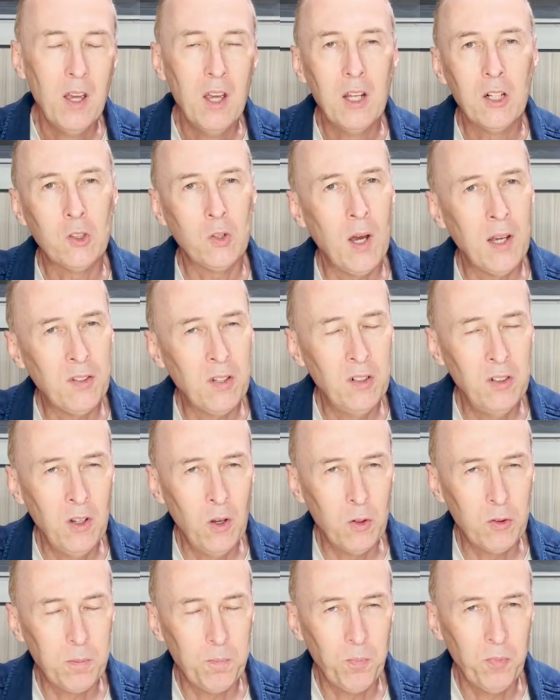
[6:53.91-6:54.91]
try to
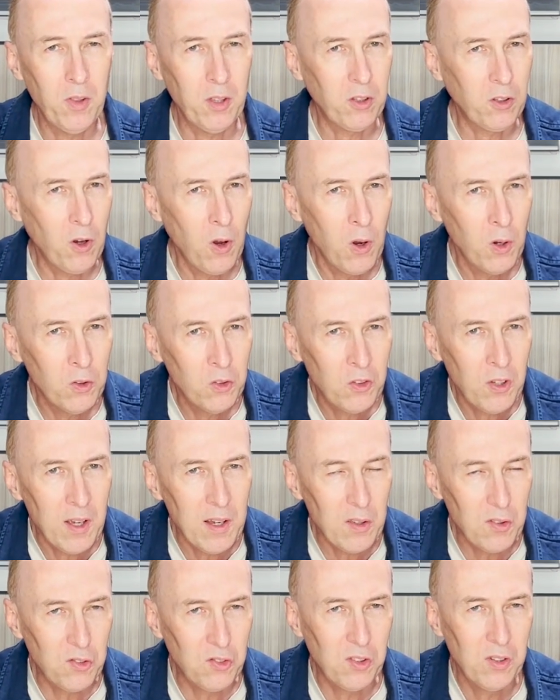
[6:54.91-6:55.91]
note the
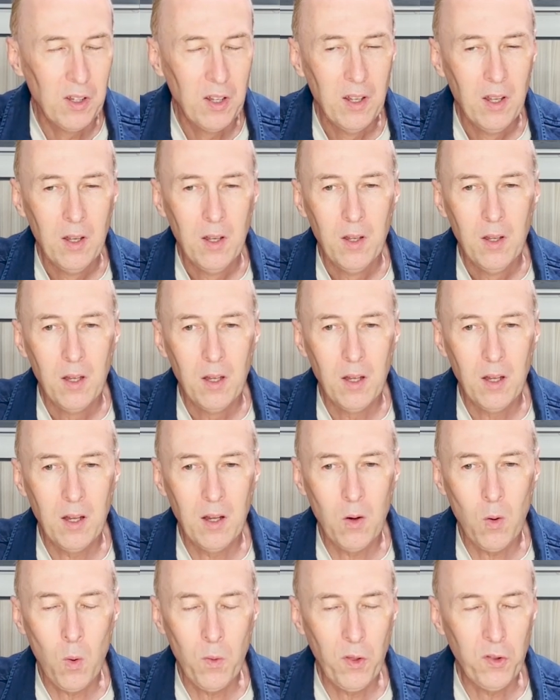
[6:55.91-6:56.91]
context
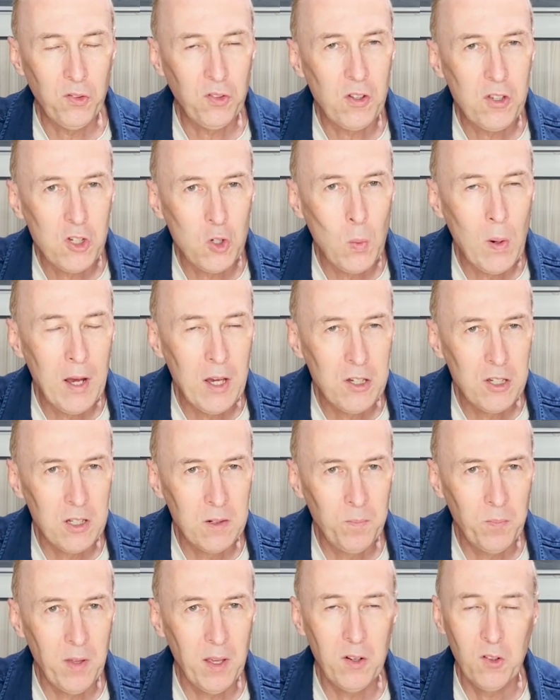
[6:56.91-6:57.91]
or the
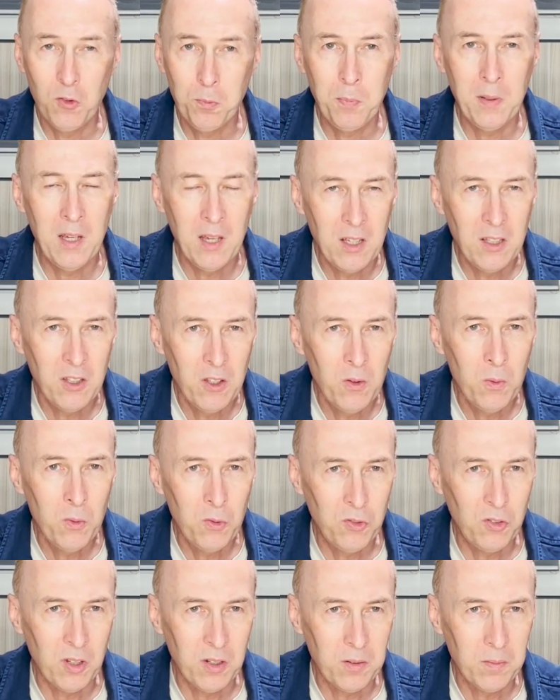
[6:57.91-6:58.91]
situation it is being
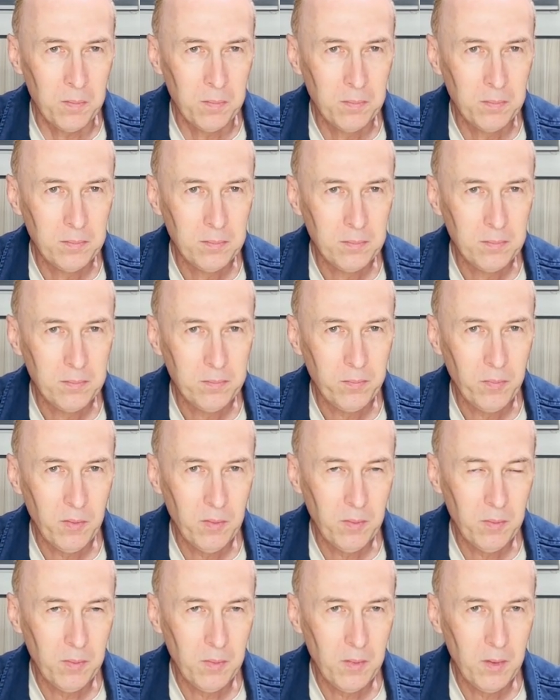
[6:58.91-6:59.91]
used in.
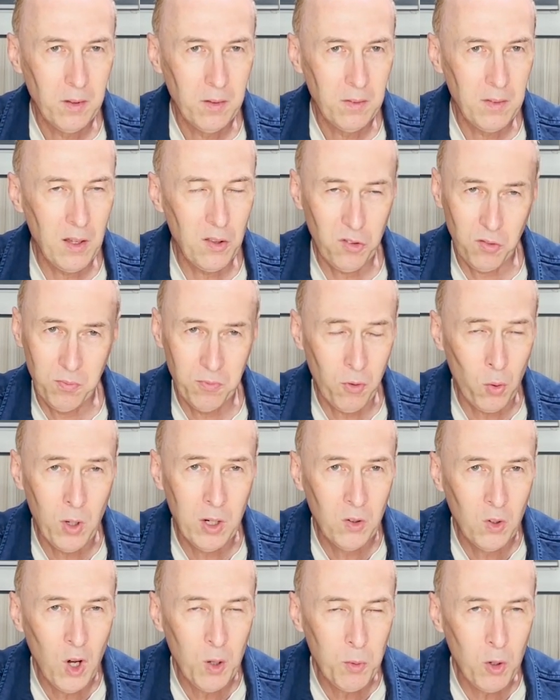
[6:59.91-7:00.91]
That's very
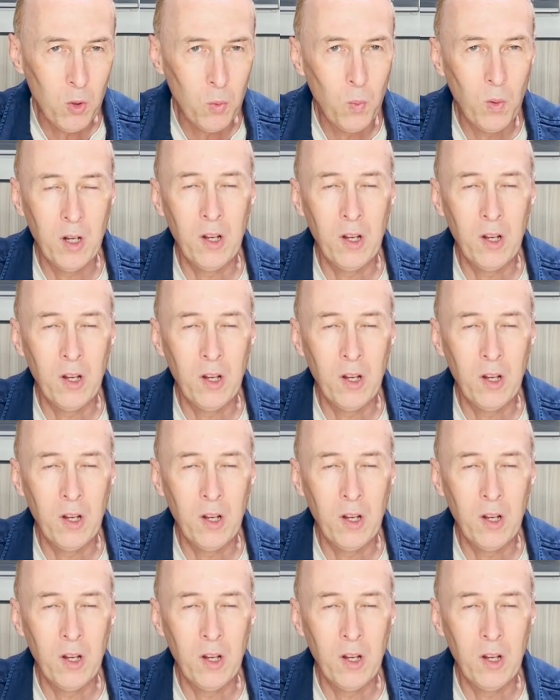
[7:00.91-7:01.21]
normal. We're